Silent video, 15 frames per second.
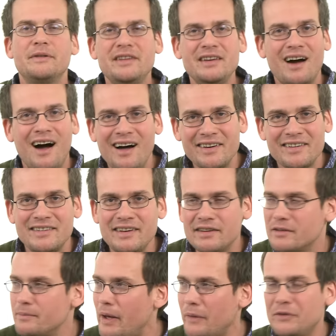But the Odyssey
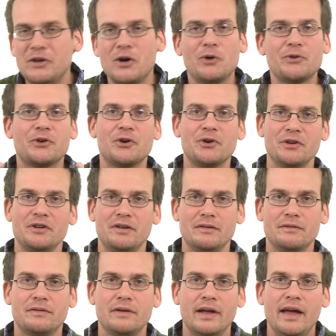is about the
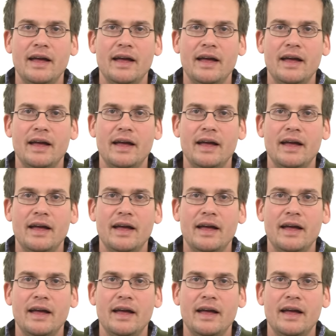alternative.